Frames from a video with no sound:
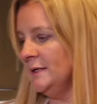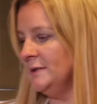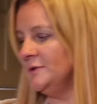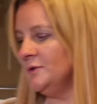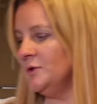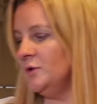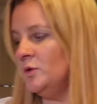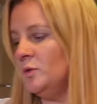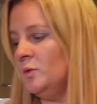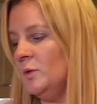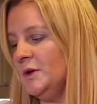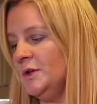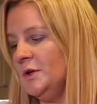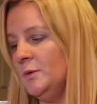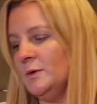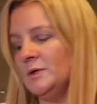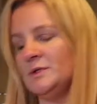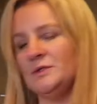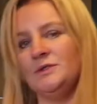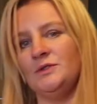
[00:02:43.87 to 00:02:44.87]
So what you
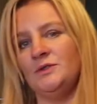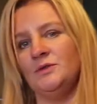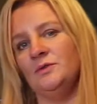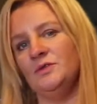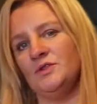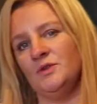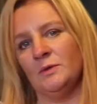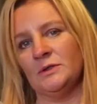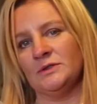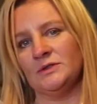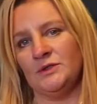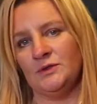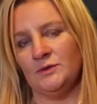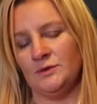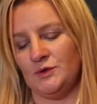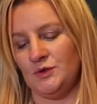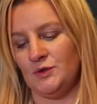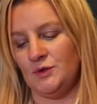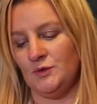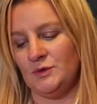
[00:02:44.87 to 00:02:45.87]
want to do is you want to
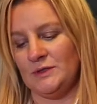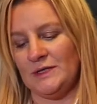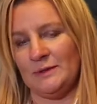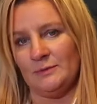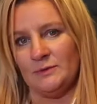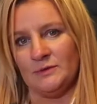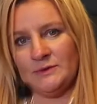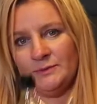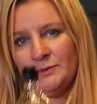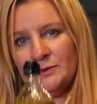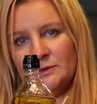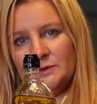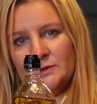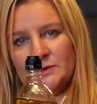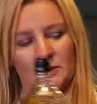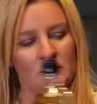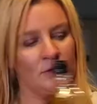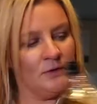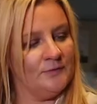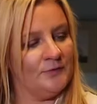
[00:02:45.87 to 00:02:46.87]
use 2 tablespoons
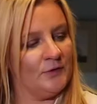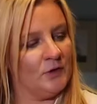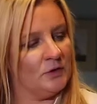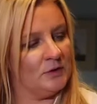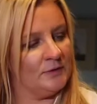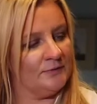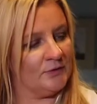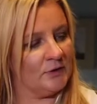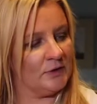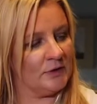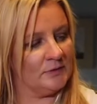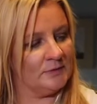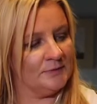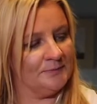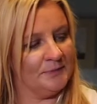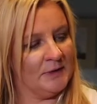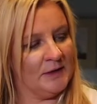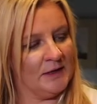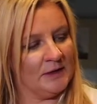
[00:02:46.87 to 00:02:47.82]
of olive oil.